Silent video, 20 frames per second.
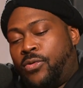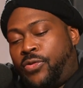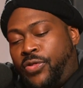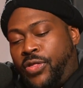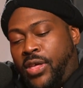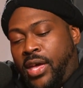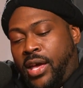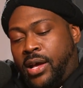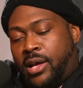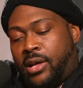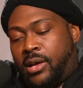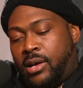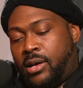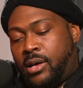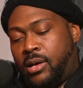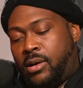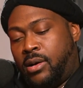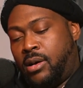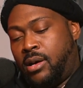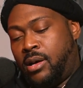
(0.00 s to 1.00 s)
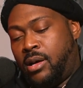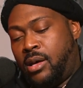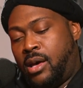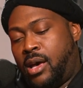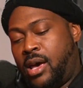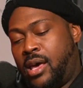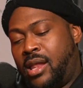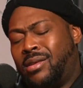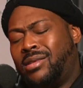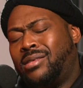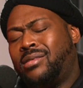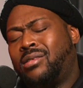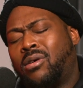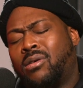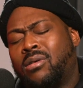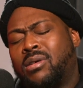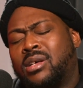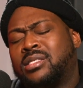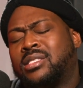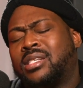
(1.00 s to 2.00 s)
think, and
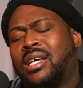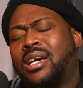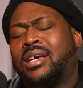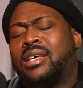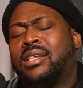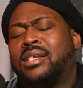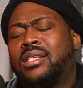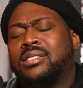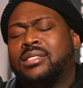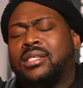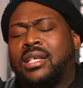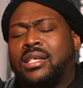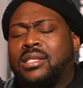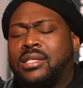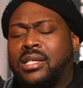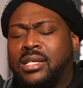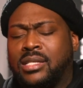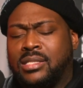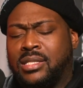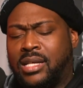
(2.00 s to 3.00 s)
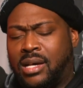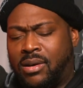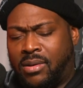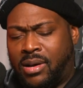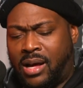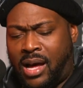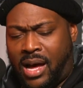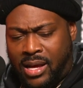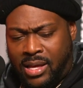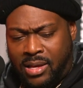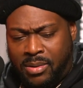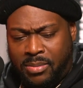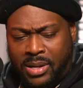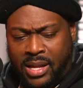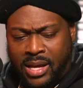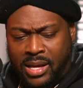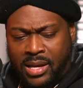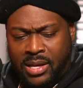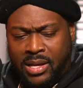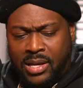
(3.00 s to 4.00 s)
it's not to like sound cocky, but
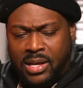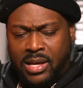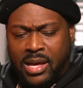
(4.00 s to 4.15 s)
like